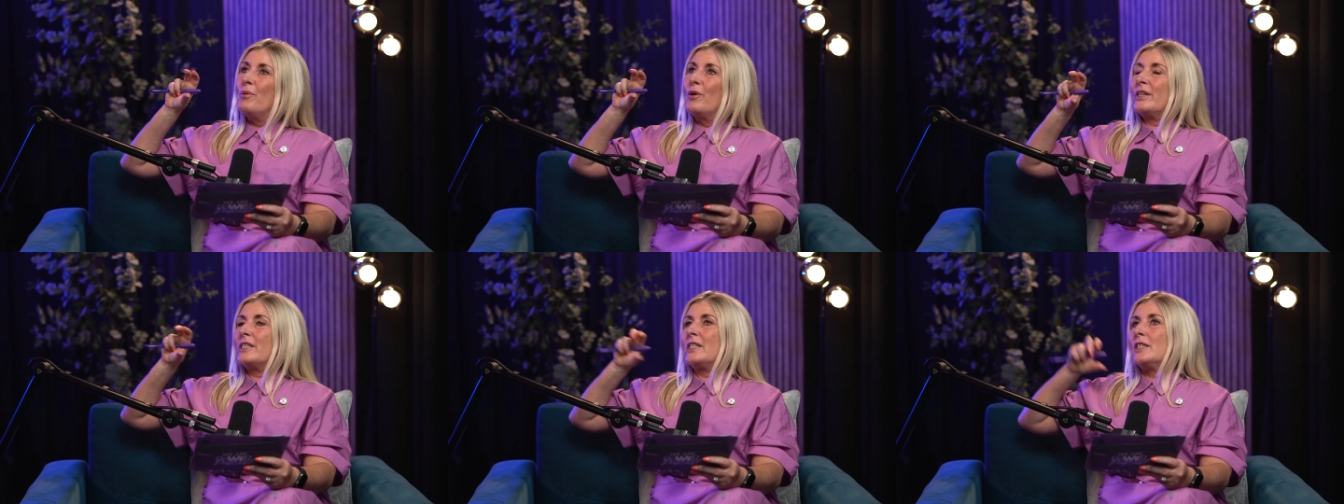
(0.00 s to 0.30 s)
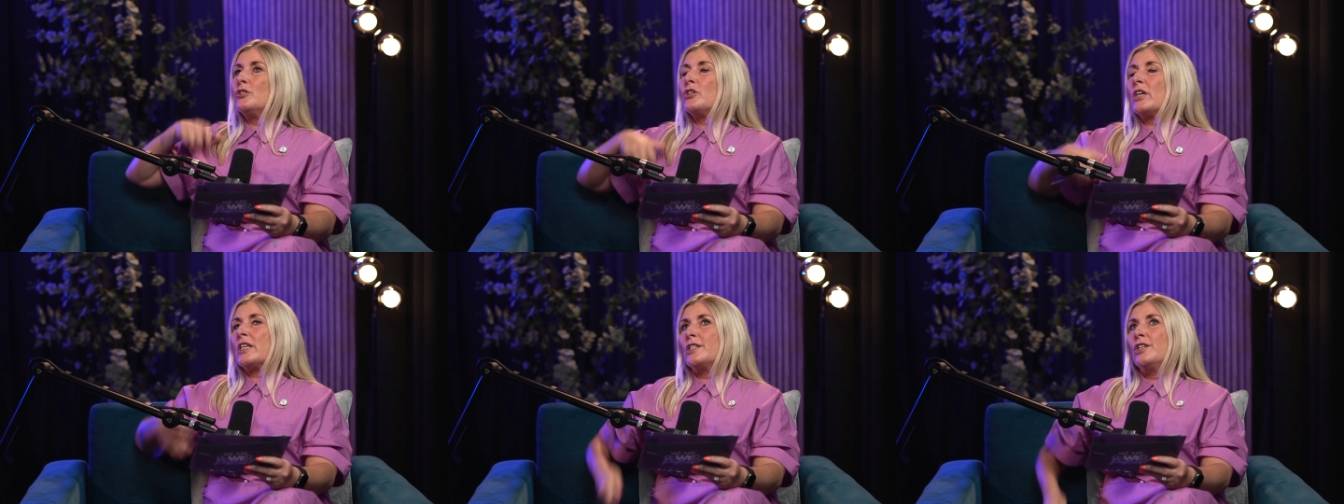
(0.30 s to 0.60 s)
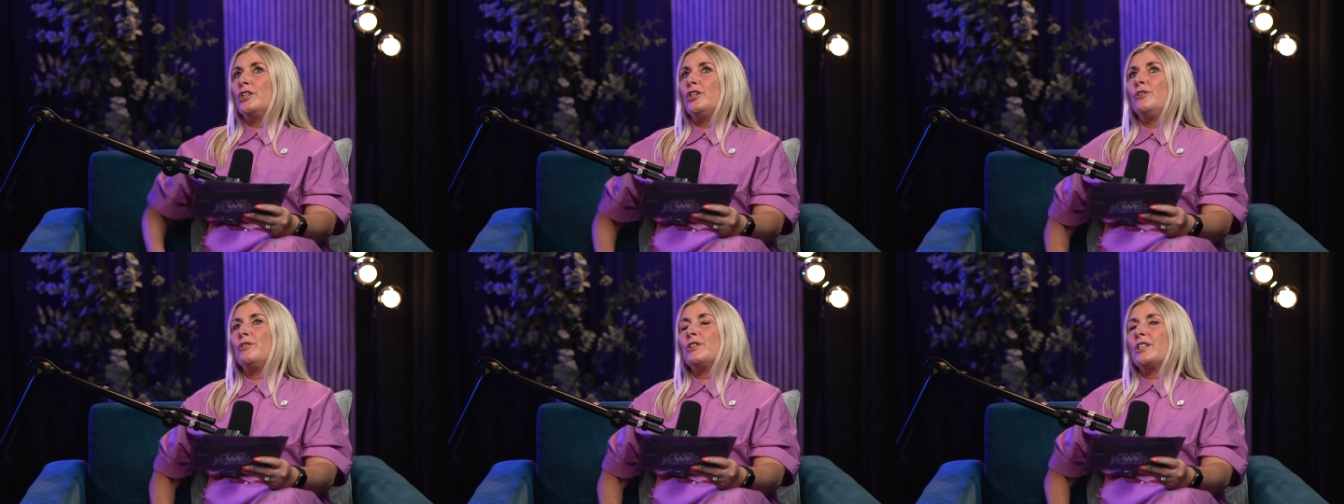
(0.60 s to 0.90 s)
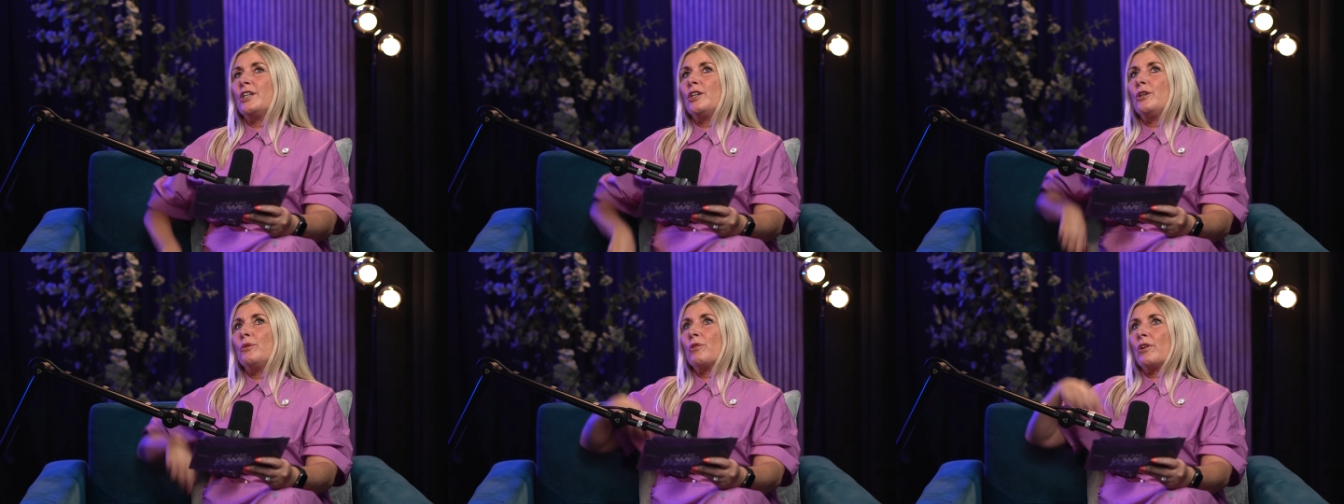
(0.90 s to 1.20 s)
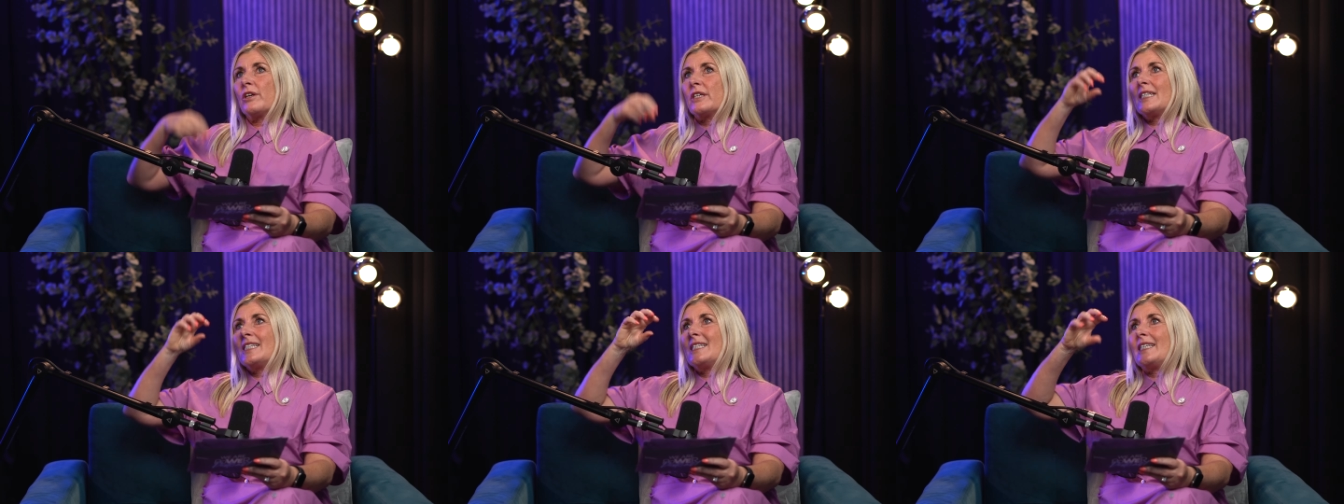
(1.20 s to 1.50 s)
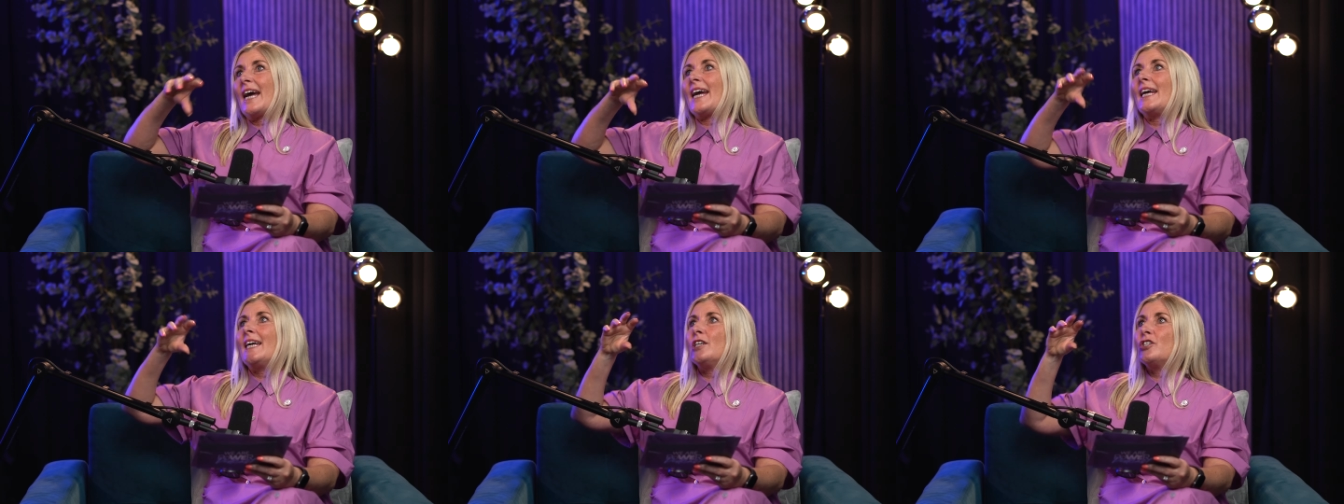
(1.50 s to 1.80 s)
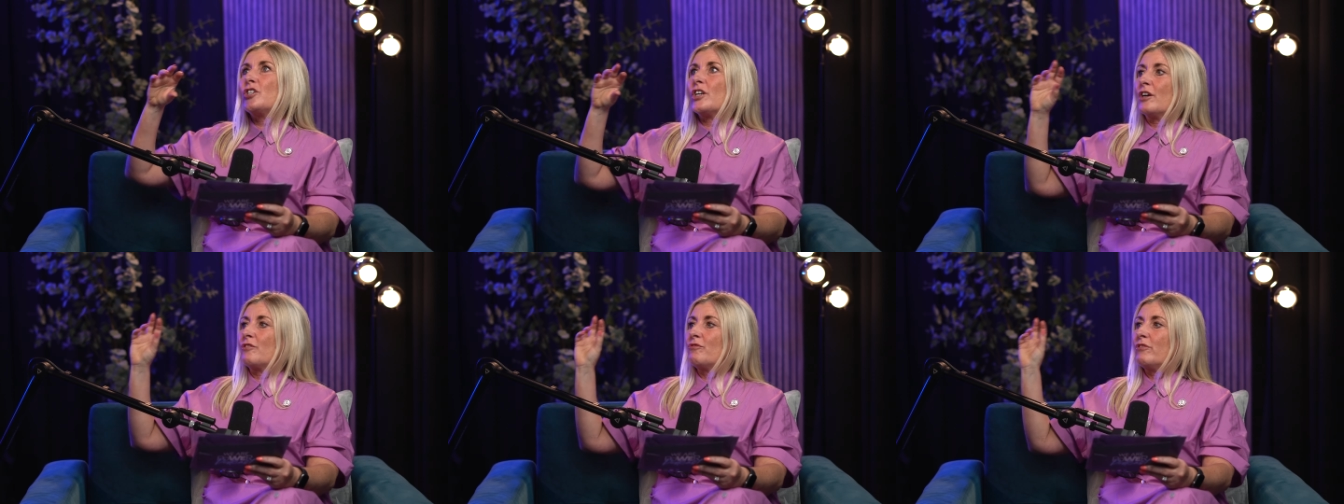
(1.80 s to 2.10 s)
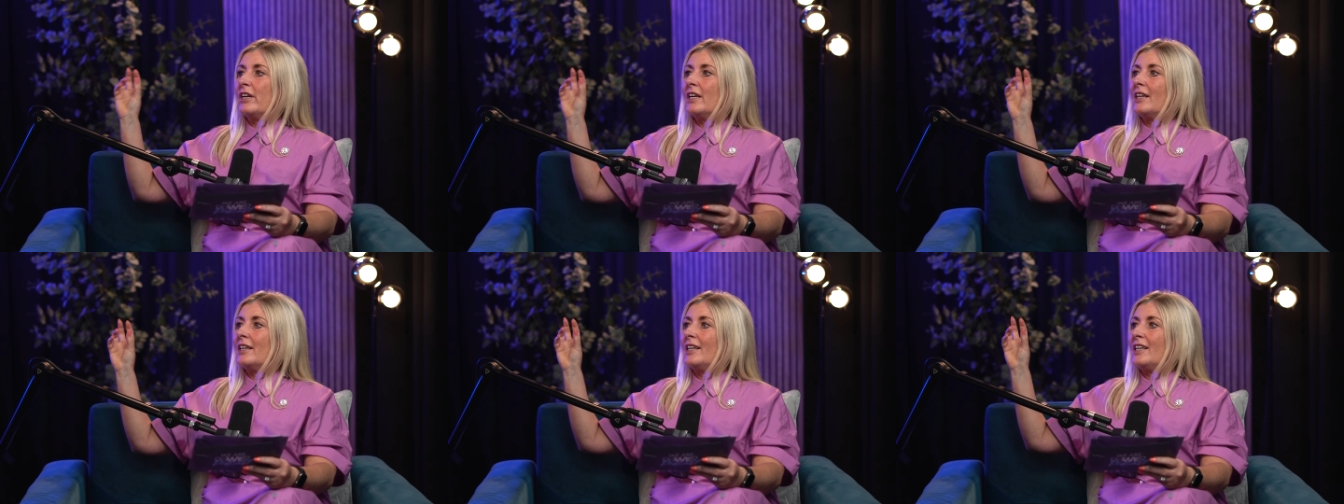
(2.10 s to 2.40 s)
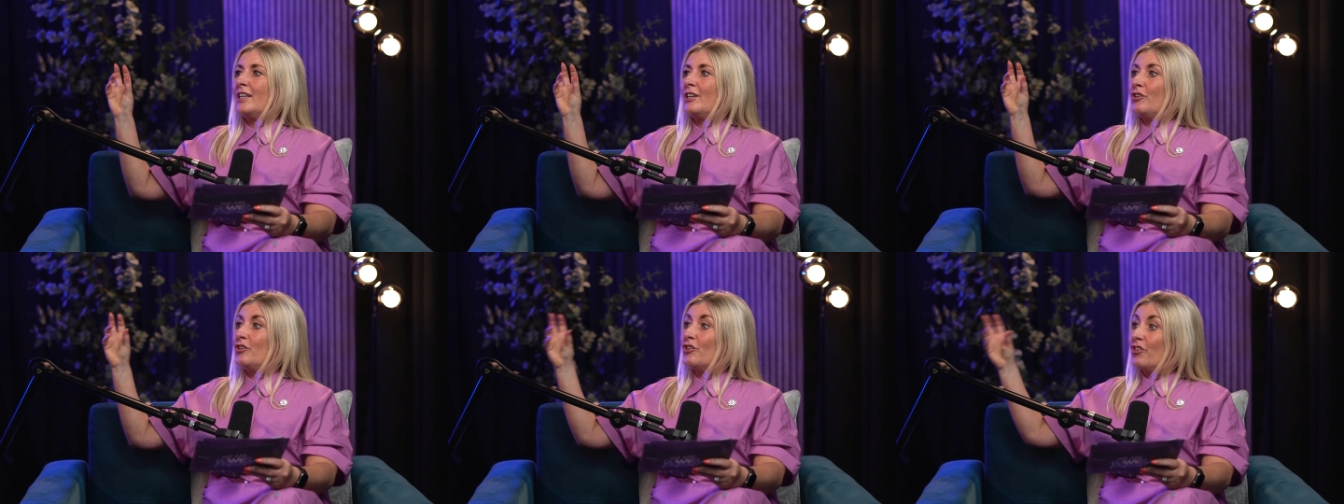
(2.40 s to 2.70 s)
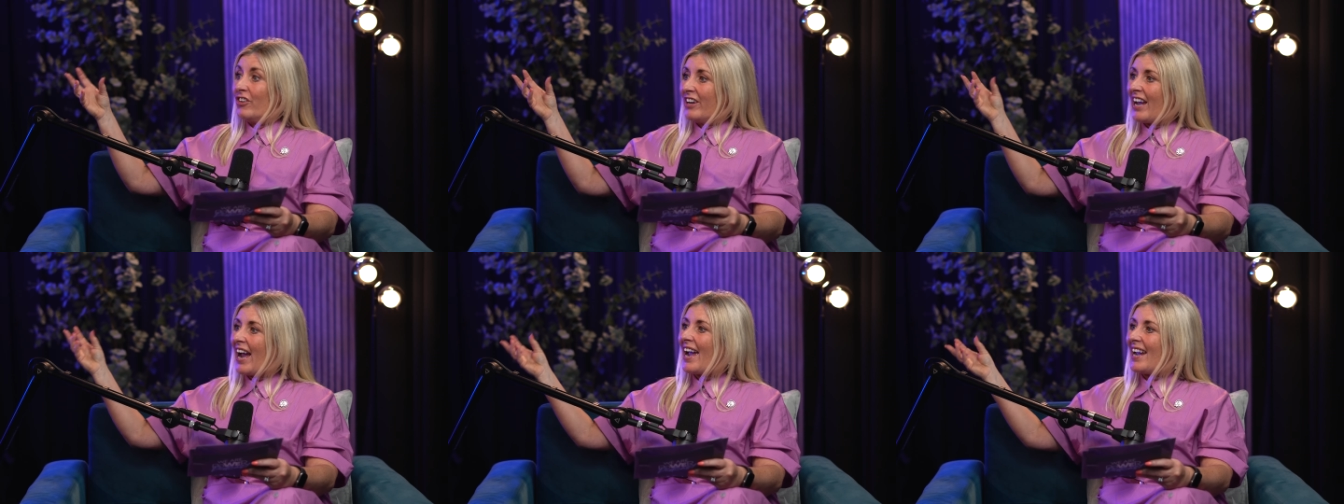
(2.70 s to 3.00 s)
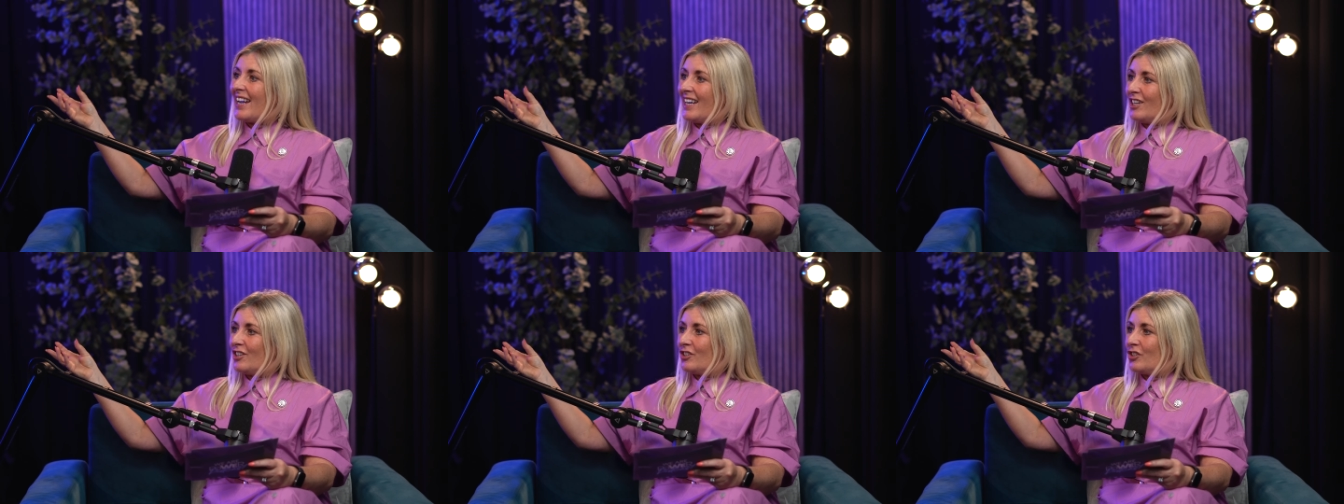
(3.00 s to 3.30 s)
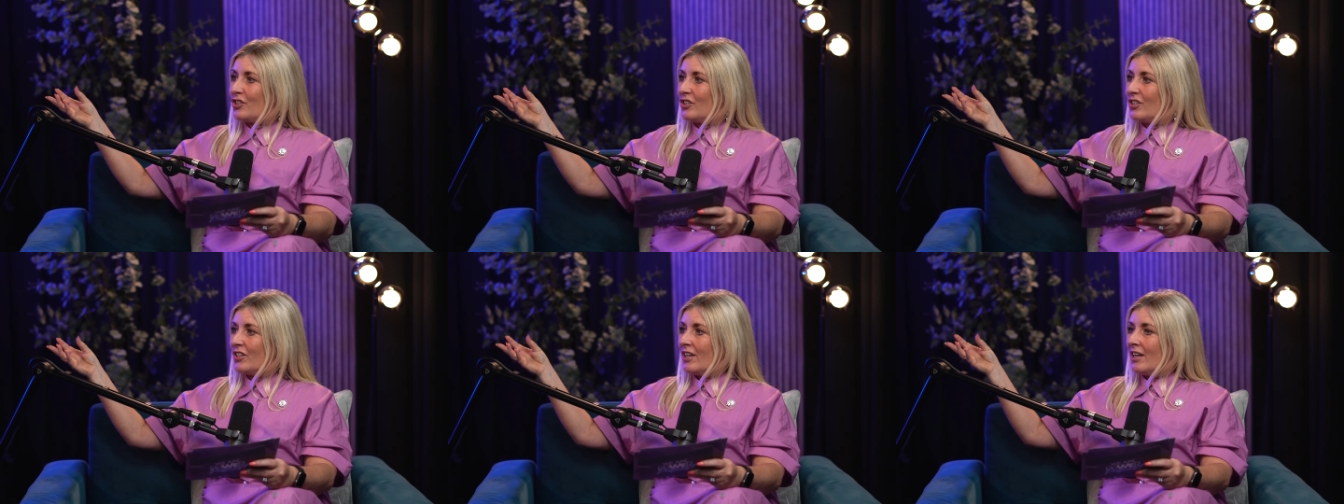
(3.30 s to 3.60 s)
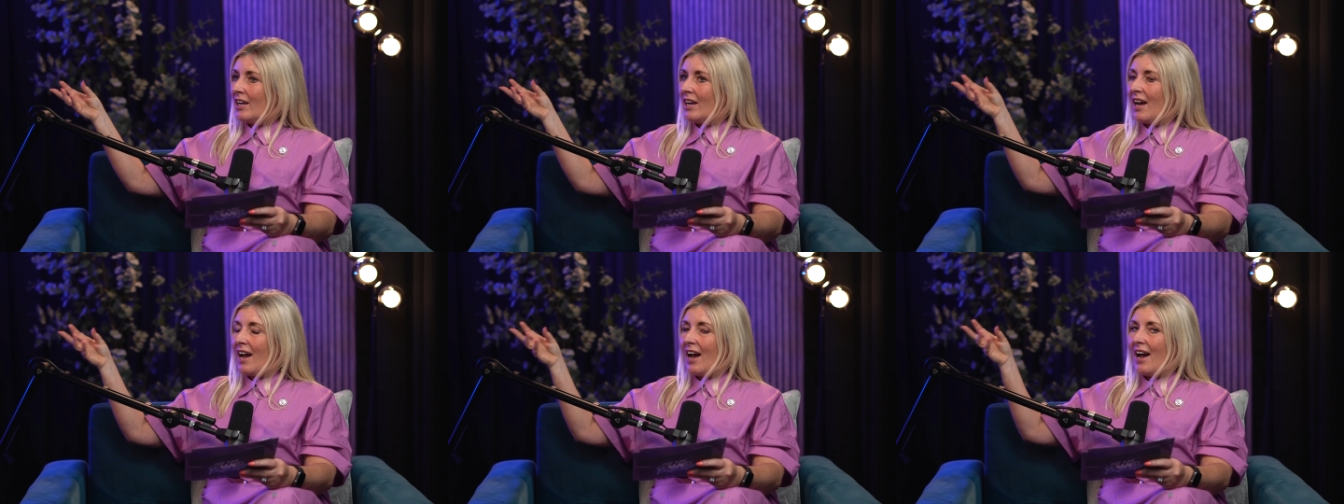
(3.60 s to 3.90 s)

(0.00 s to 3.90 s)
But it's interesting you say you were on a stage at a really young age mm.